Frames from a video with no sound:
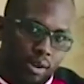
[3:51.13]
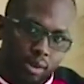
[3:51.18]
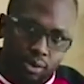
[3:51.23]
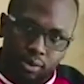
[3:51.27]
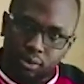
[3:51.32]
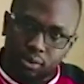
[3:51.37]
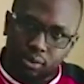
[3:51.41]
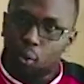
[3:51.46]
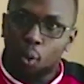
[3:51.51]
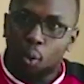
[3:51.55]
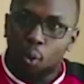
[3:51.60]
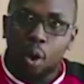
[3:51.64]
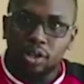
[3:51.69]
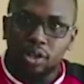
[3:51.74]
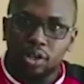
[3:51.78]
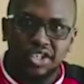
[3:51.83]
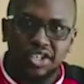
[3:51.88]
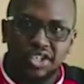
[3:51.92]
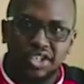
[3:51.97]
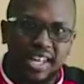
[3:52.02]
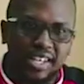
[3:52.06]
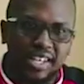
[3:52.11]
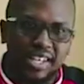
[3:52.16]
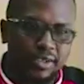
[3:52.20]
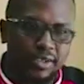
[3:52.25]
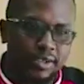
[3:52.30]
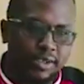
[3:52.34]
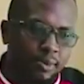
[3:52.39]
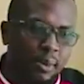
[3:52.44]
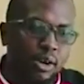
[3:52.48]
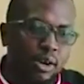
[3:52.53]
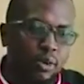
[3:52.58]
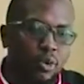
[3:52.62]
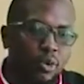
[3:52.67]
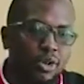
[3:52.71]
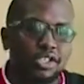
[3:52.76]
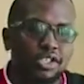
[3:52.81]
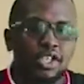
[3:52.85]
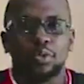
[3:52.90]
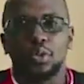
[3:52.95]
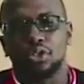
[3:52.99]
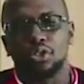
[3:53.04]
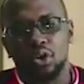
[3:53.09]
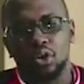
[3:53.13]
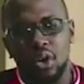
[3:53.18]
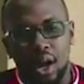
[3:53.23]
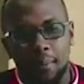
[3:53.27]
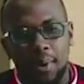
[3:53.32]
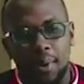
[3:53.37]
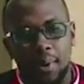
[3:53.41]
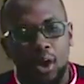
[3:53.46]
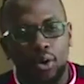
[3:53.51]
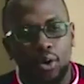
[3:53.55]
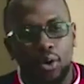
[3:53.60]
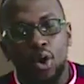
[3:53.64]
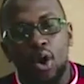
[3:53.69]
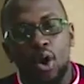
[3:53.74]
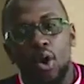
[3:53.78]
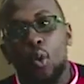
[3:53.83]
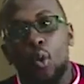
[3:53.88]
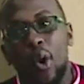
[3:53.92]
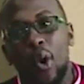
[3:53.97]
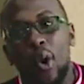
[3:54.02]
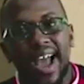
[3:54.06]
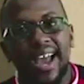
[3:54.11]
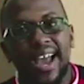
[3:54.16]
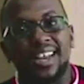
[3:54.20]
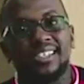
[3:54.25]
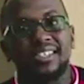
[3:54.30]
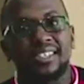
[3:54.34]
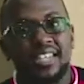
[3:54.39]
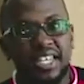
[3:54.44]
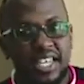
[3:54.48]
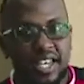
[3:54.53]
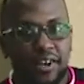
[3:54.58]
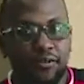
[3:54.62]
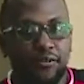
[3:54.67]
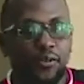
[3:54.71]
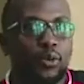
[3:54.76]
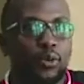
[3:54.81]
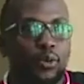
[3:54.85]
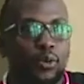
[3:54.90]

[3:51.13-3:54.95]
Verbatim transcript: watches, that's smart watches. We're talking about wireless earphones.